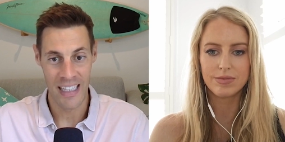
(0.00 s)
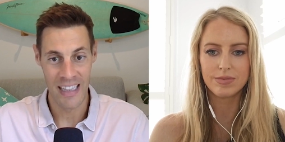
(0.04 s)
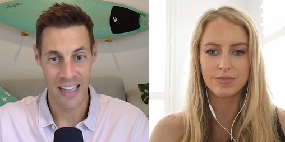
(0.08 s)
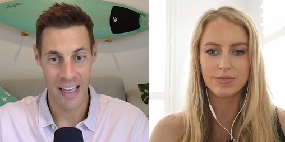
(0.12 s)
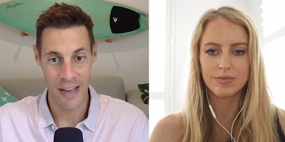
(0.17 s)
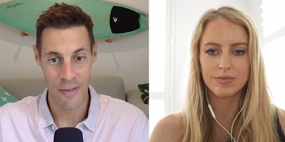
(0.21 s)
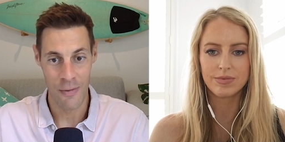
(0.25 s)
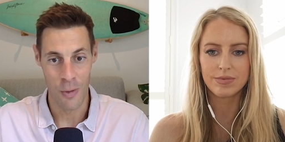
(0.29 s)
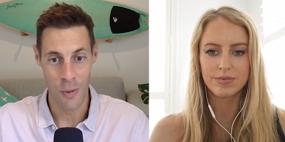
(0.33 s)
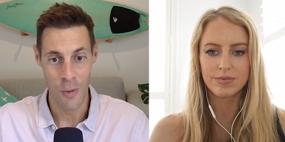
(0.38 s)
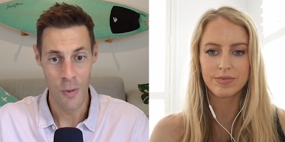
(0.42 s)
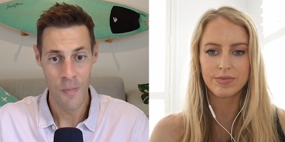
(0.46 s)

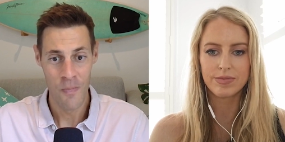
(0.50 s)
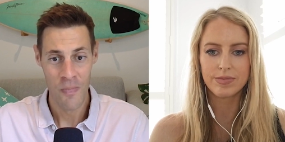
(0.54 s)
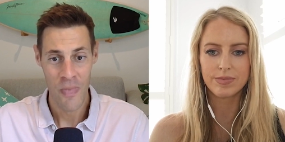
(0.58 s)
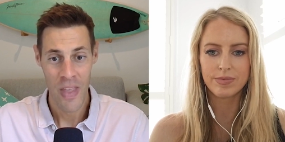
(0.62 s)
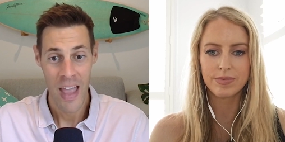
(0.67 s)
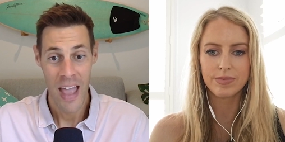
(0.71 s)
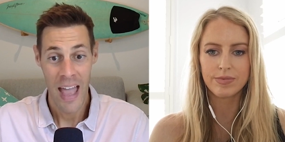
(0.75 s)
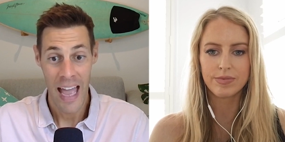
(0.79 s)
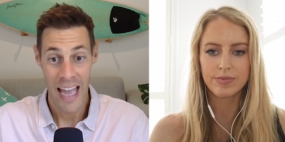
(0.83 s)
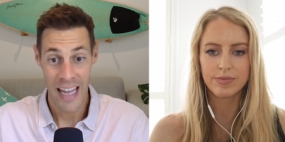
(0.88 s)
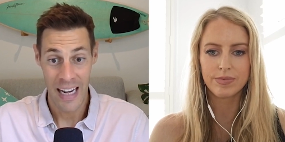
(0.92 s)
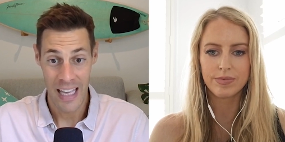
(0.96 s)
Speaker 1: level
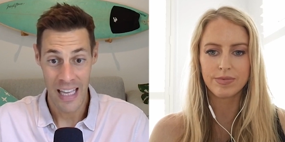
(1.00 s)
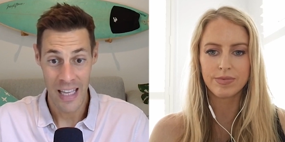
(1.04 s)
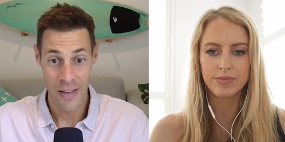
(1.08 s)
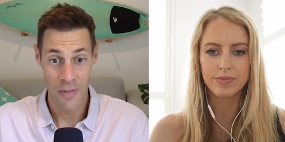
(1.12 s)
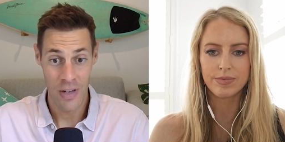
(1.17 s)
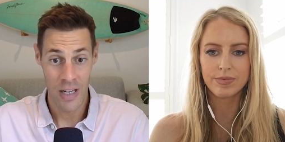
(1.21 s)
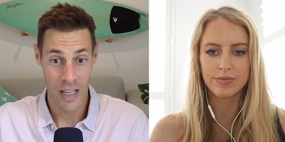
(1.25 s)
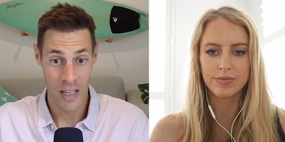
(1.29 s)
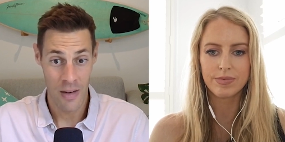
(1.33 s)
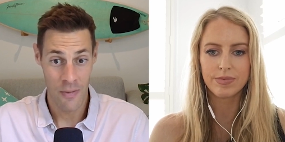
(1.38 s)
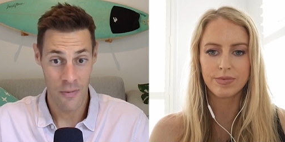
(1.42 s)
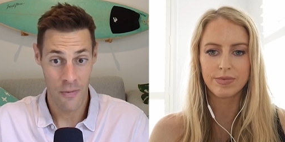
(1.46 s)
and
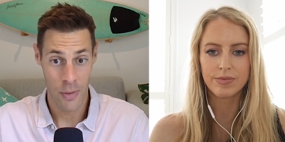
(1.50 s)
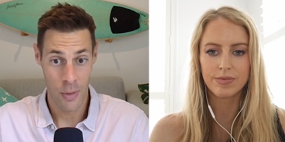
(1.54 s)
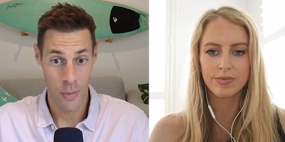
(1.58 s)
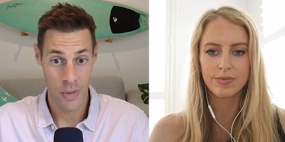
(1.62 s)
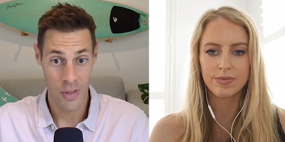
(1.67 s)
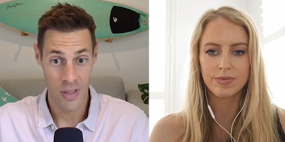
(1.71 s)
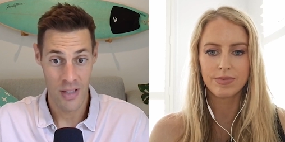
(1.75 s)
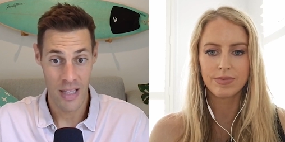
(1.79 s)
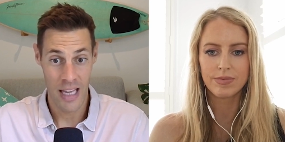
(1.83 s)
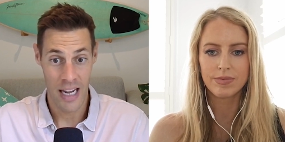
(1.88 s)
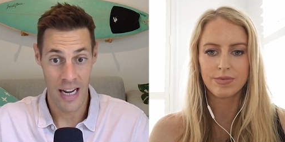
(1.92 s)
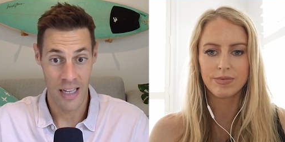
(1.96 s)
even
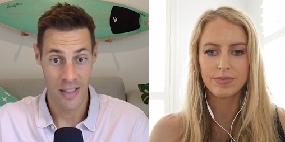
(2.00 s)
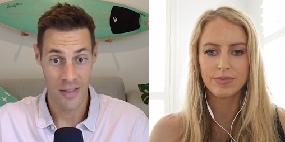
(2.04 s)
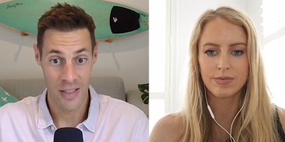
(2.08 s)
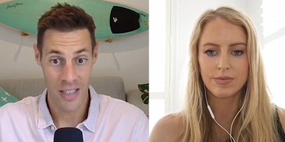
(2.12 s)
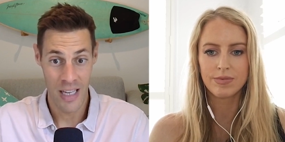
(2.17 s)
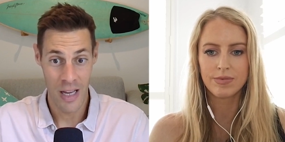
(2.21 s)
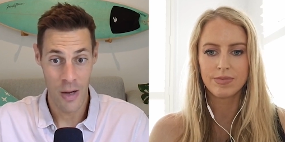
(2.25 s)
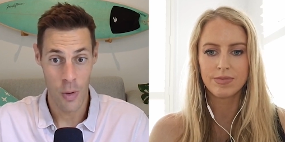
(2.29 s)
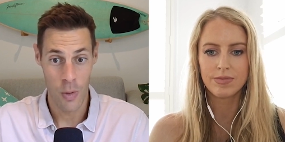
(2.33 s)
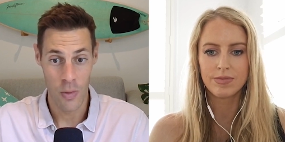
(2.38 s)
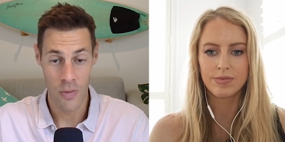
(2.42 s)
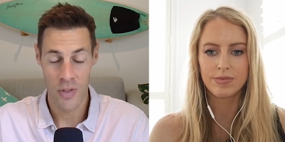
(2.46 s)
influence that
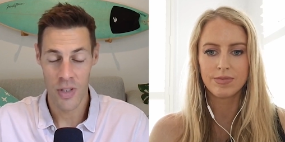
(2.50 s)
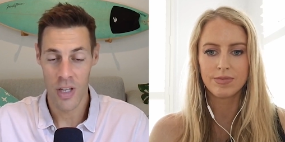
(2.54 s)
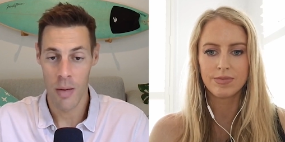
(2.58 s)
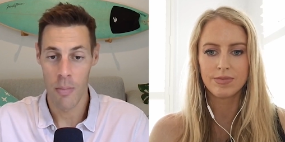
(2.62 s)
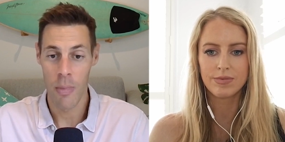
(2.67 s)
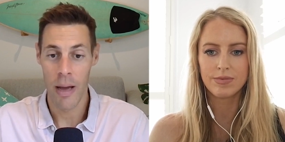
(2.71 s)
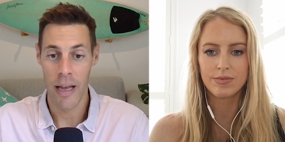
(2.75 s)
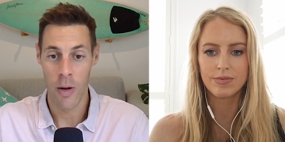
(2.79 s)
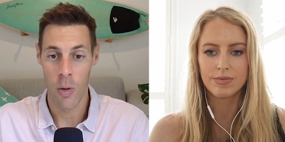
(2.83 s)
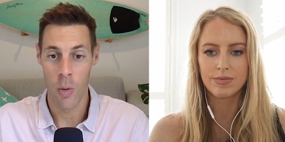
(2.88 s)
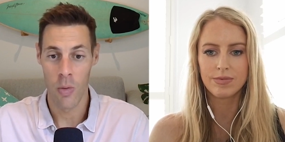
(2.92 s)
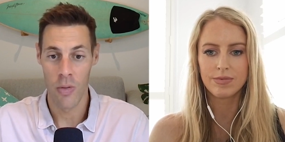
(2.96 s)
ourselves,
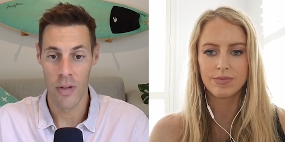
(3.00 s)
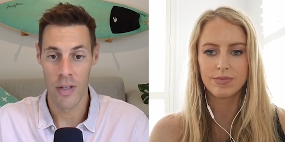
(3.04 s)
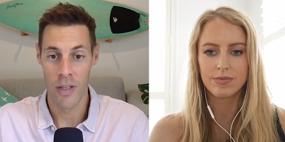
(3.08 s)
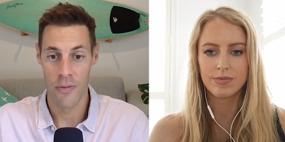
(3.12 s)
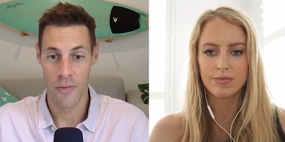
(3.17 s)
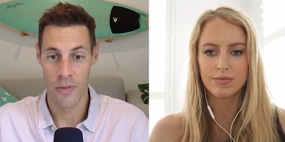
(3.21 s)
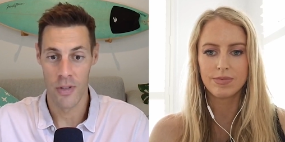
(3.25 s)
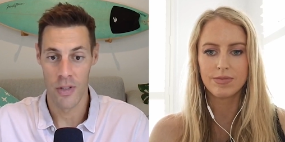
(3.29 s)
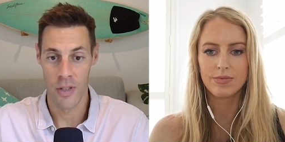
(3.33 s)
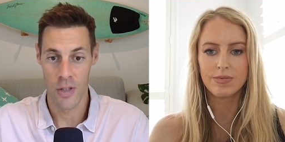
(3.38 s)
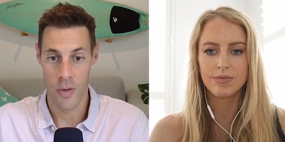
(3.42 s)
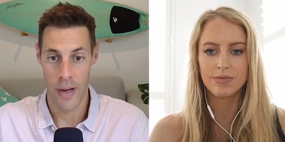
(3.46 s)
can make all the
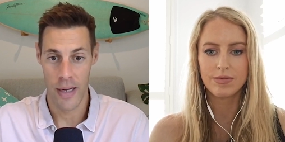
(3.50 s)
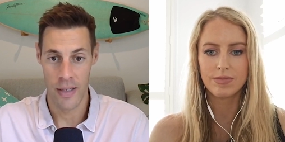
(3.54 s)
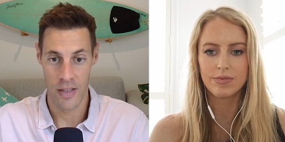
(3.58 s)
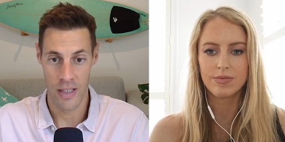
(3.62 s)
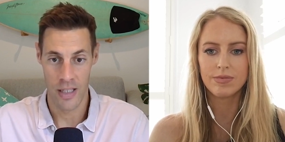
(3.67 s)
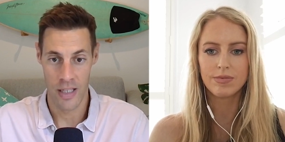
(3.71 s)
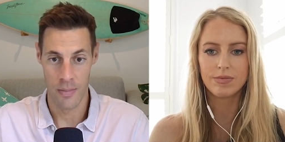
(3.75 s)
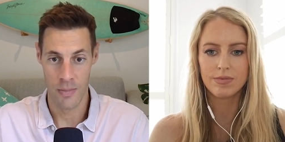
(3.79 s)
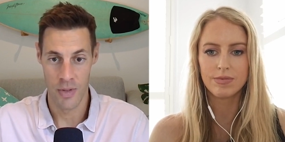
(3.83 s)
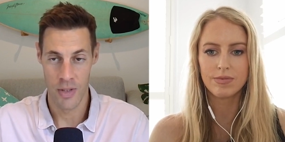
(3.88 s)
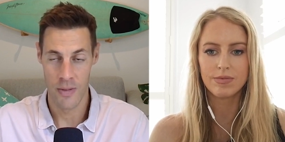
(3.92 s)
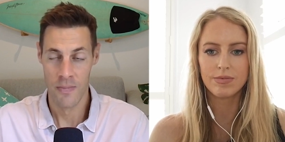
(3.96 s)
difference to our
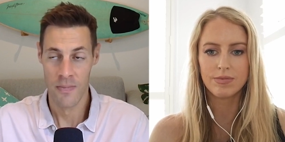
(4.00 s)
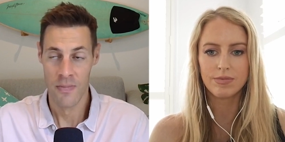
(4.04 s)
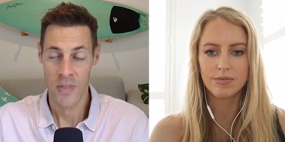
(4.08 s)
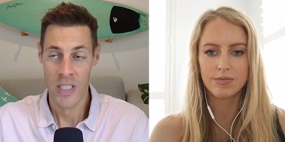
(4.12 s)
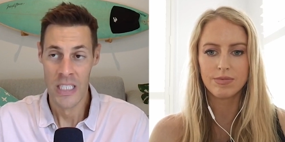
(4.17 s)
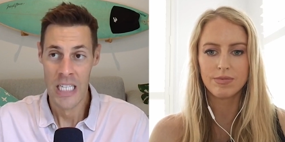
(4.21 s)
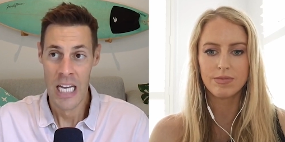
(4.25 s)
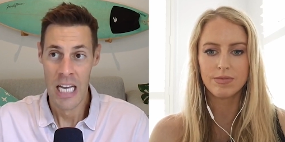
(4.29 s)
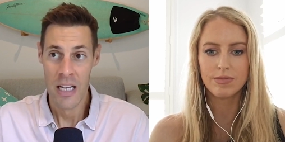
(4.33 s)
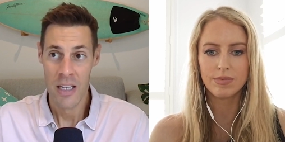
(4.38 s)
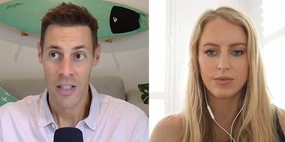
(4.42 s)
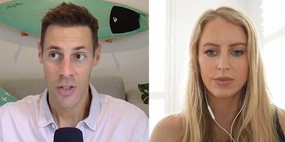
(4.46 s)
teams.
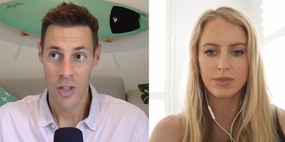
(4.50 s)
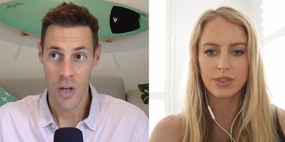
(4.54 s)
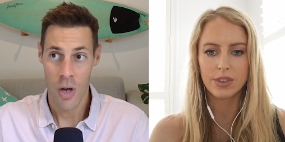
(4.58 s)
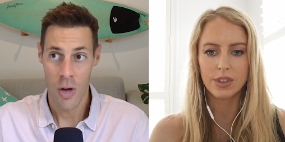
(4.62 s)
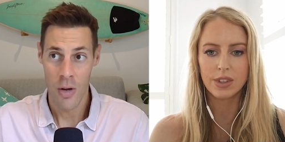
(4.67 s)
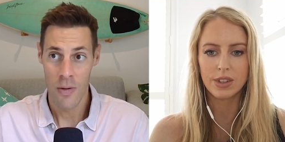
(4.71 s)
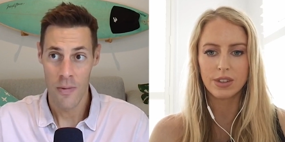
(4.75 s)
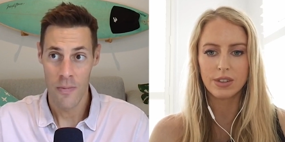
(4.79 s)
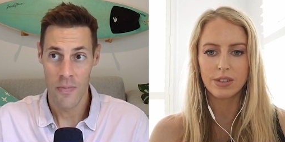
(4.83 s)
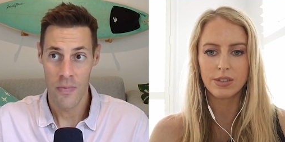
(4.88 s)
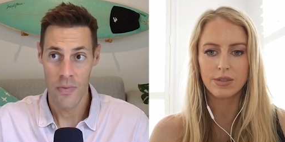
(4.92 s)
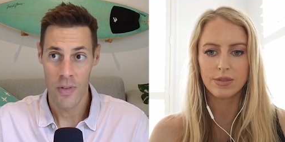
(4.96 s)

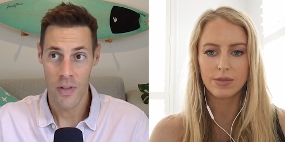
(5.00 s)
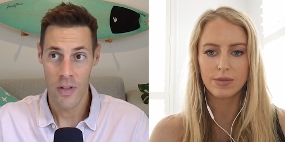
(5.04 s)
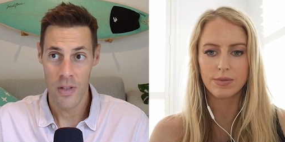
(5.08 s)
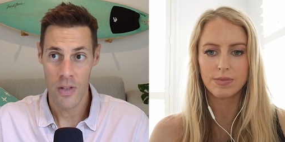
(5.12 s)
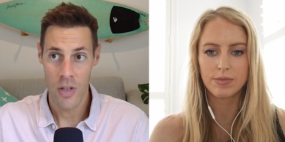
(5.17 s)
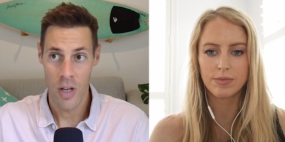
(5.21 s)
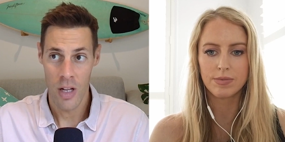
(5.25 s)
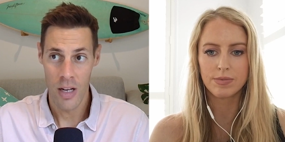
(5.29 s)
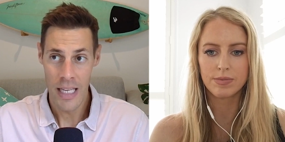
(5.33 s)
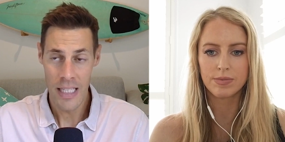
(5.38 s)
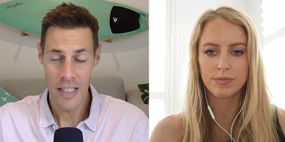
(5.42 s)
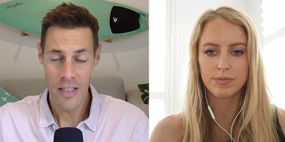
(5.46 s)
So,
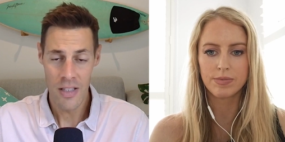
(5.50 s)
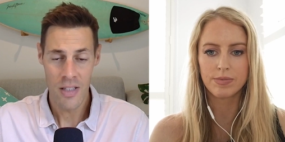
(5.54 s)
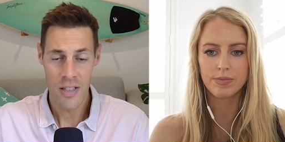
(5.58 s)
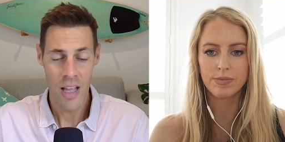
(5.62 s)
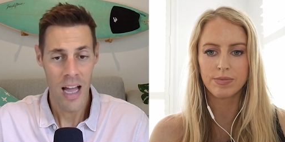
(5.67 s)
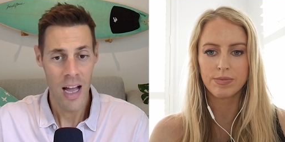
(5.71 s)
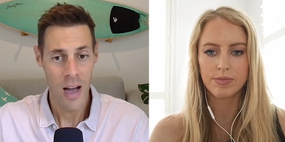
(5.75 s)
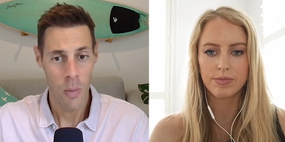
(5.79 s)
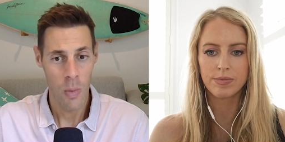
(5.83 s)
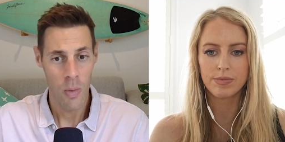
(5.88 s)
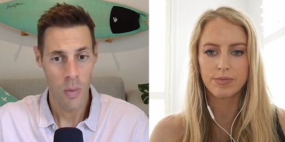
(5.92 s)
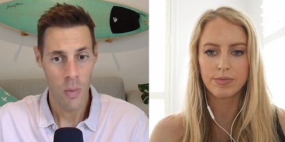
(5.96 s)
so let's
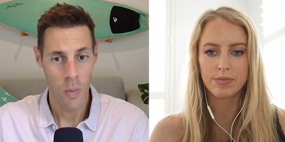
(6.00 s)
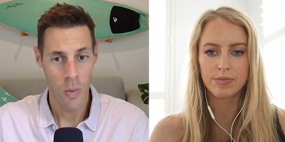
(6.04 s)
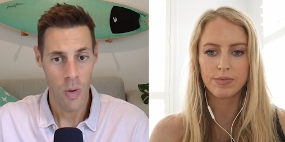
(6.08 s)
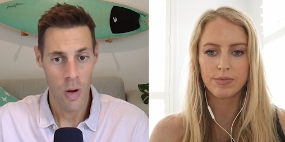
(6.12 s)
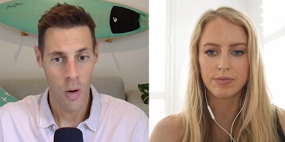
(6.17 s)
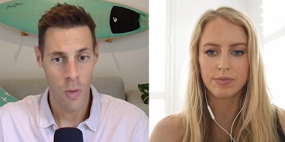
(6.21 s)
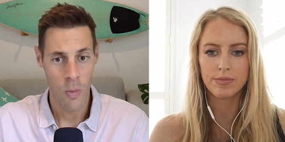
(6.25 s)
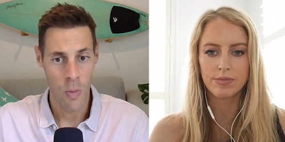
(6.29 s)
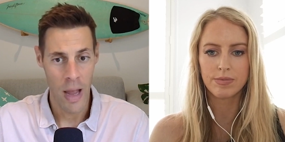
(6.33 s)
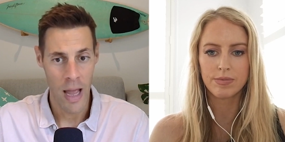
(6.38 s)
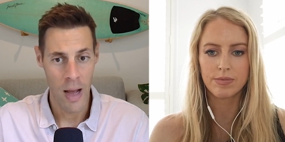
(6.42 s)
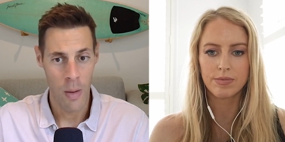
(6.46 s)
start
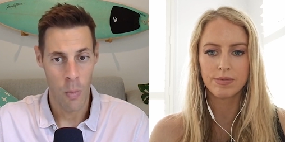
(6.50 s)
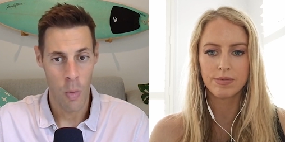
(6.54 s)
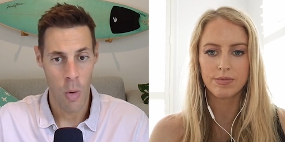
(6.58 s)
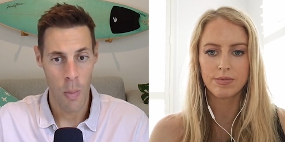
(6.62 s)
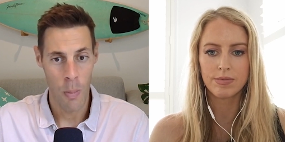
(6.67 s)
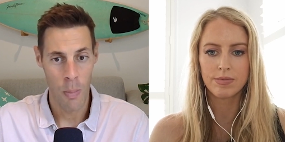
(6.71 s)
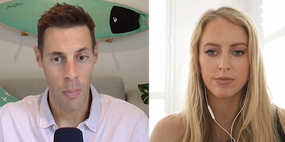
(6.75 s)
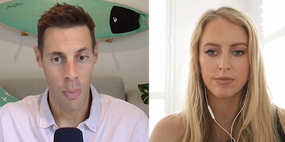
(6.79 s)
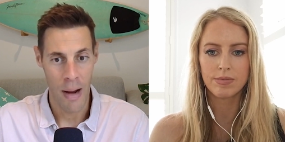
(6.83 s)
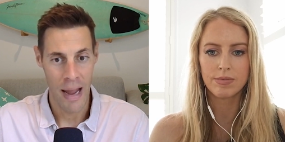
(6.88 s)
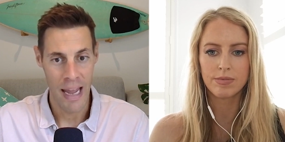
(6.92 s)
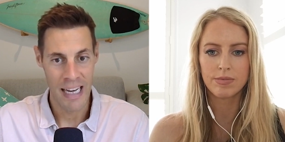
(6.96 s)
around
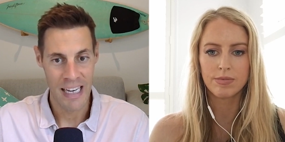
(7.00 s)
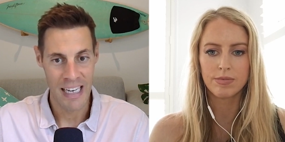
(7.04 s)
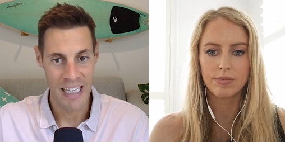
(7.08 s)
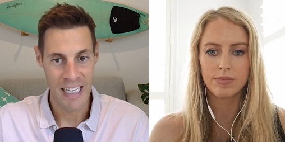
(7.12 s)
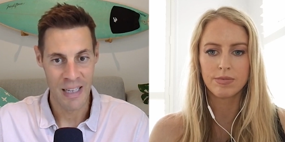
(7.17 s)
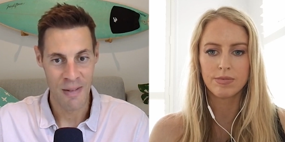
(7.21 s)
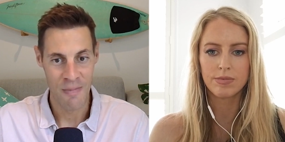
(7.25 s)
what branding